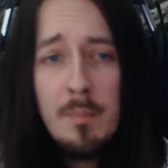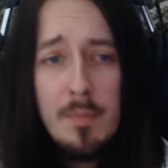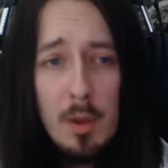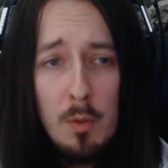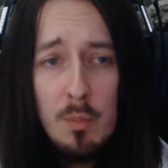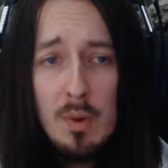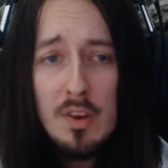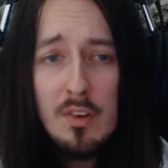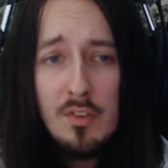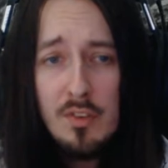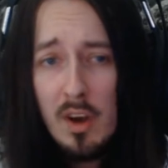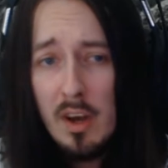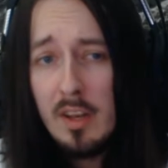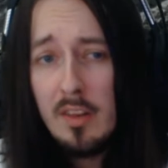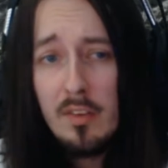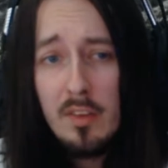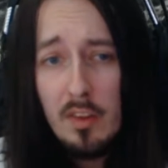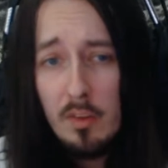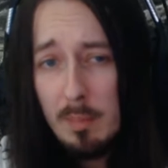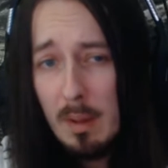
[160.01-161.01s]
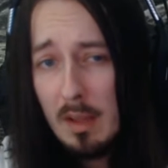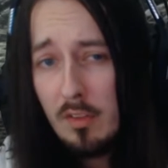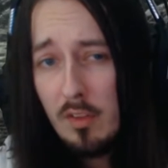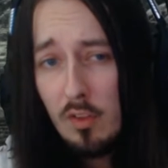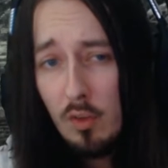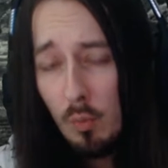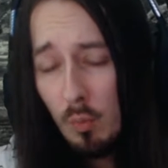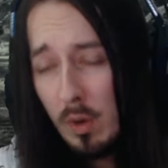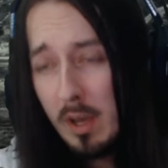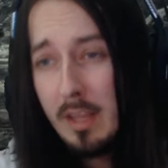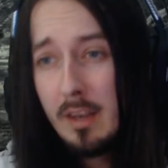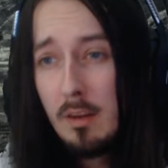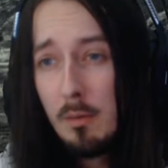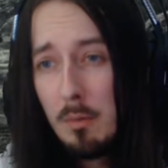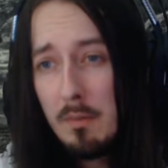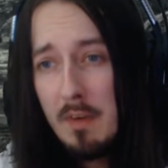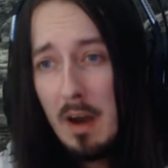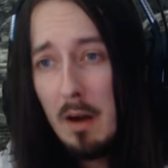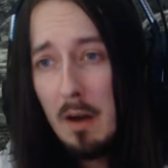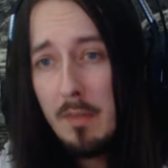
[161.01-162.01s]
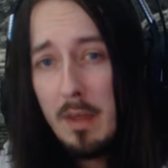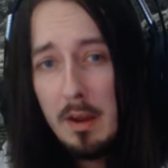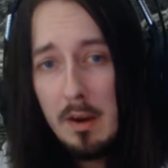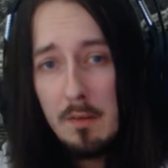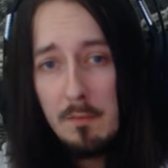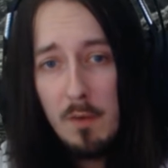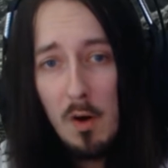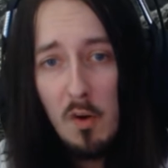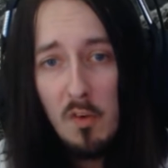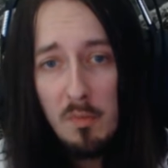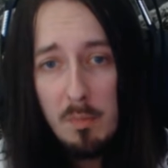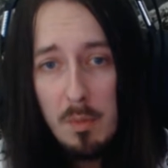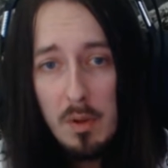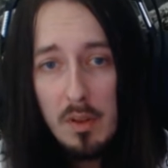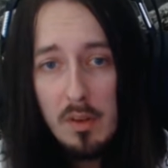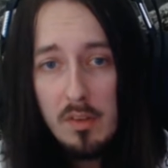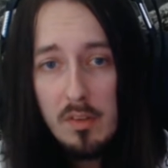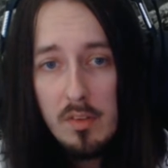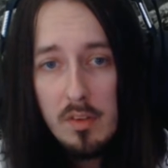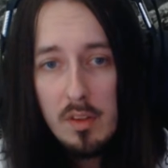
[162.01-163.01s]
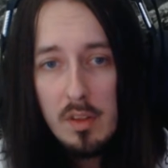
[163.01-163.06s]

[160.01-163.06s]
and which side is expected to win without their involvement.